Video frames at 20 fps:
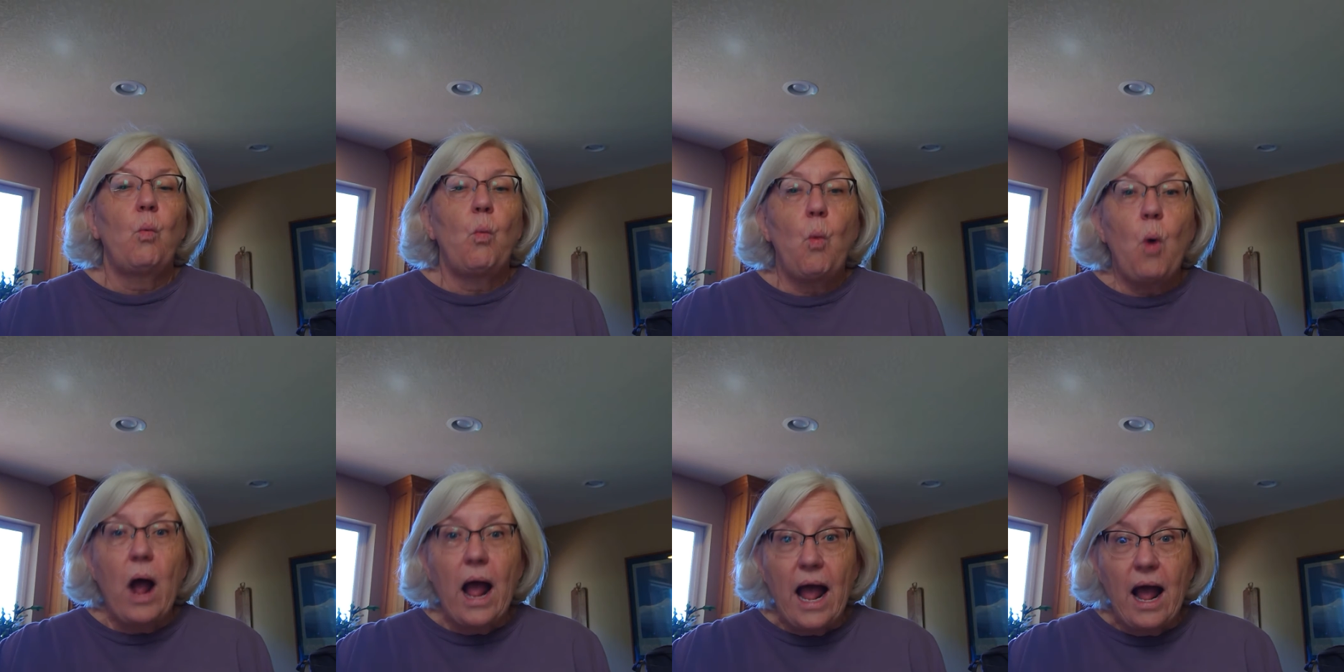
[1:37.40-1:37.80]

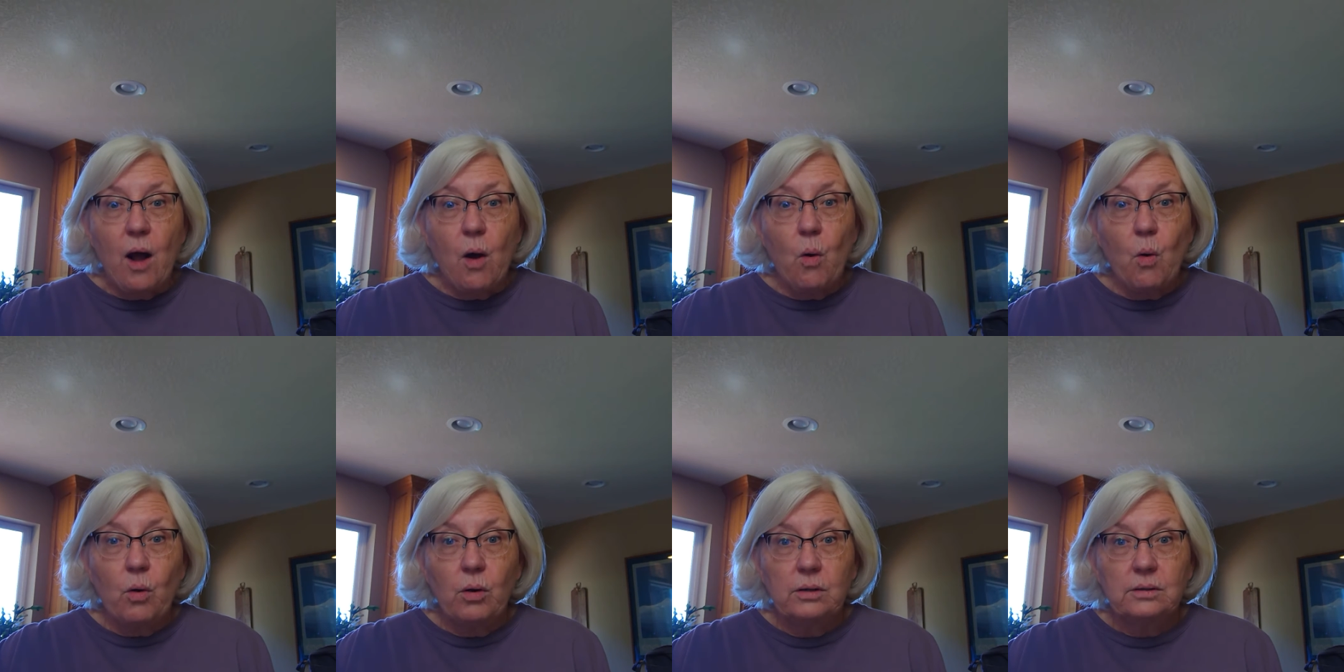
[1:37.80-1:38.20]

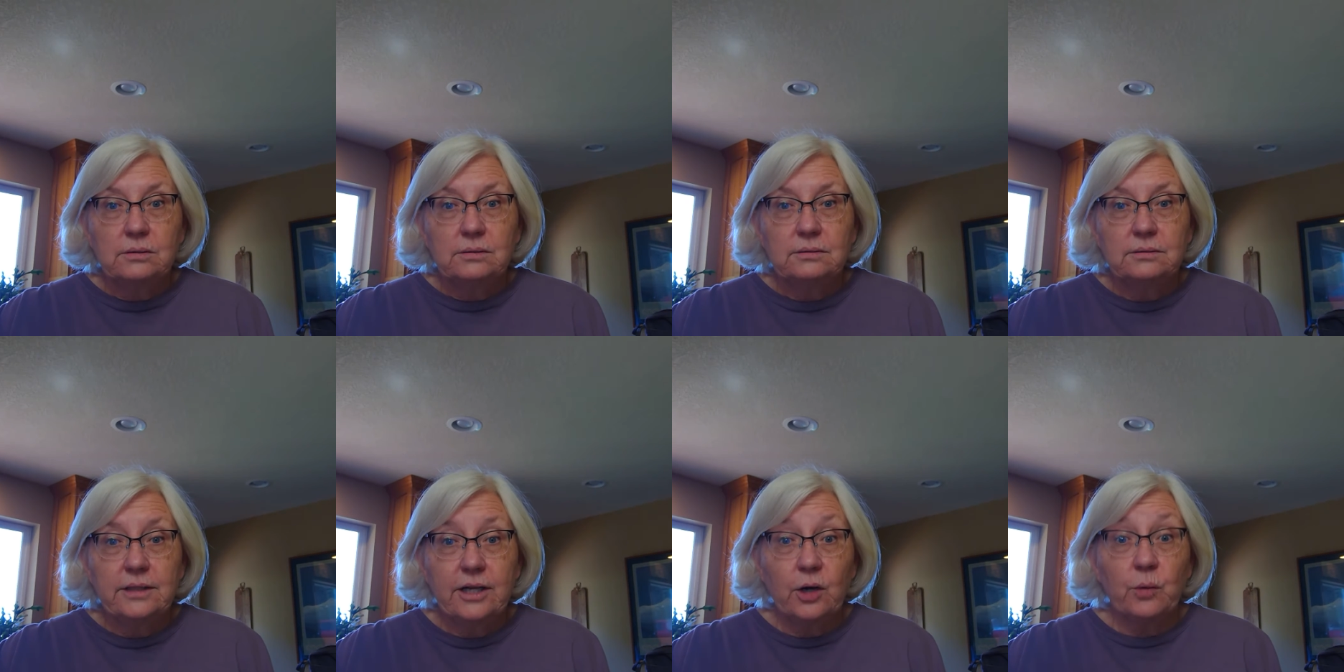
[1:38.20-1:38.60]
Wow,
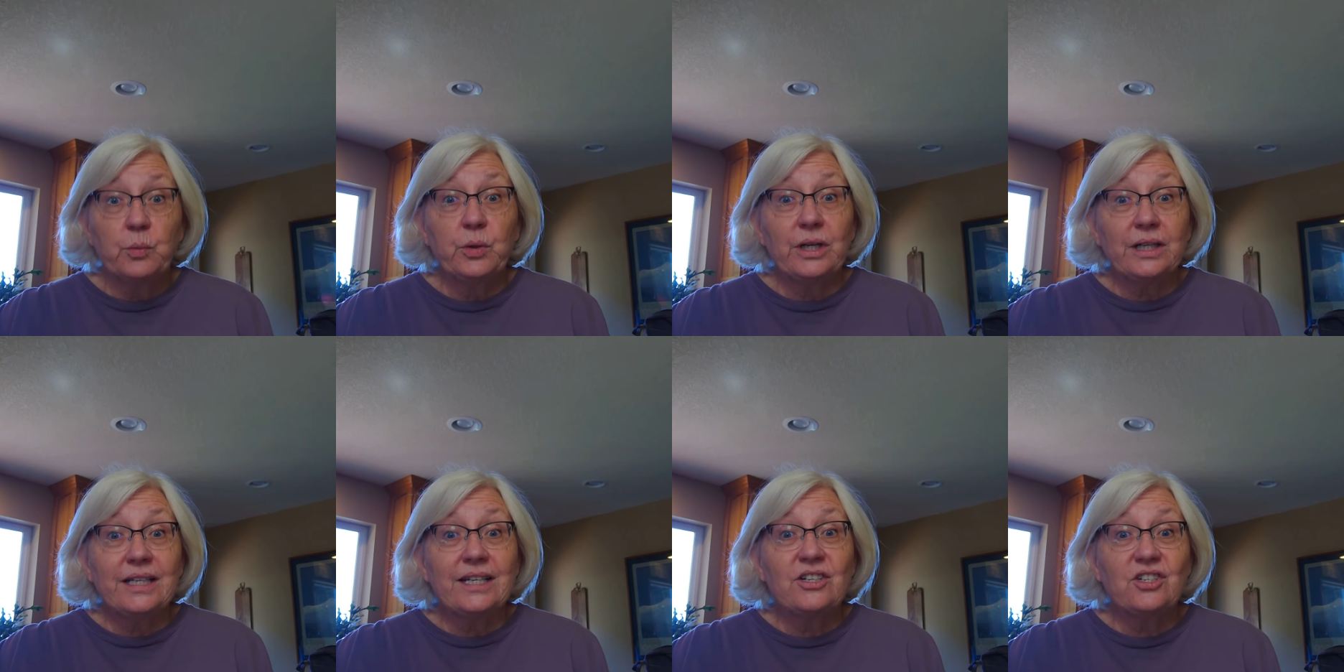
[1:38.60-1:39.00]
they're
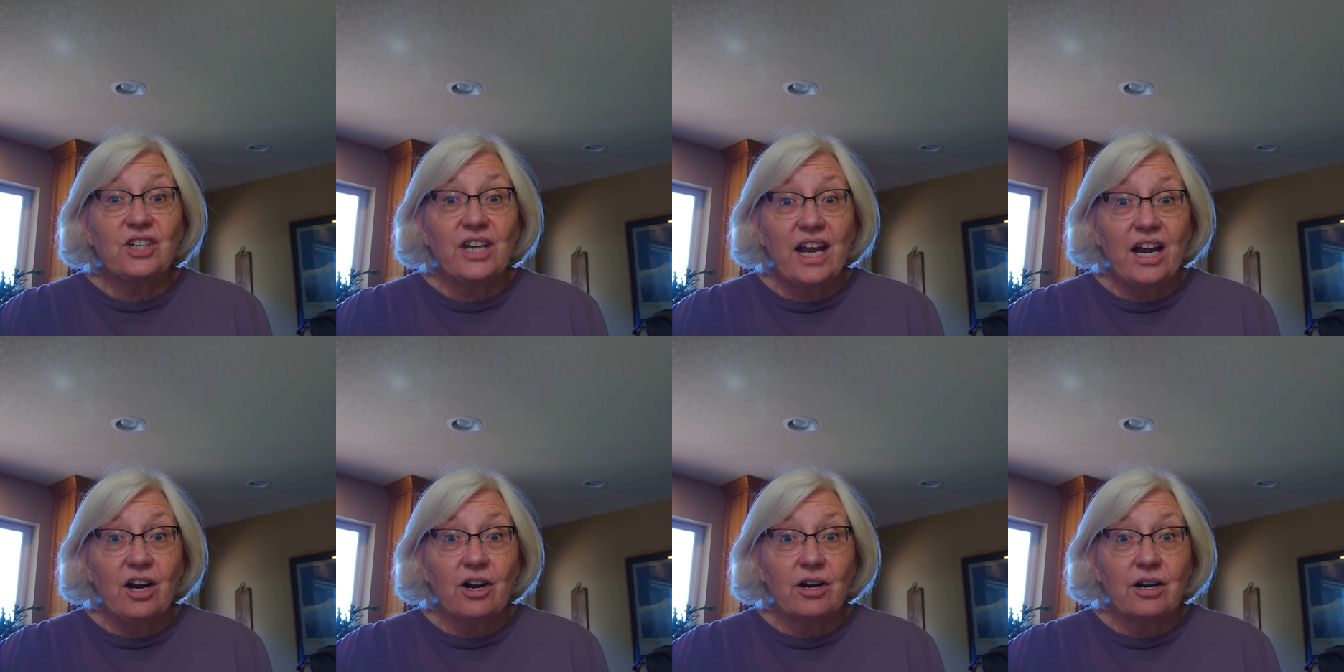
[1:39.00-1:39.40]
really
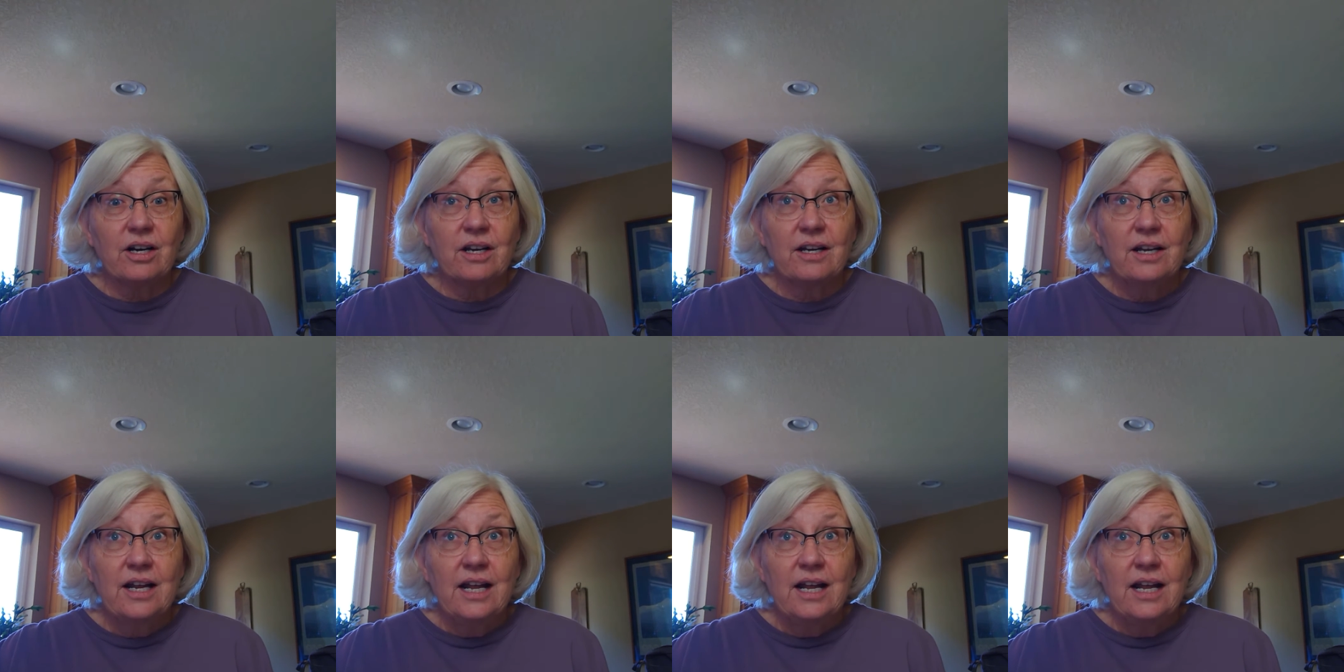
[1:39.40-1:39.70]
scared.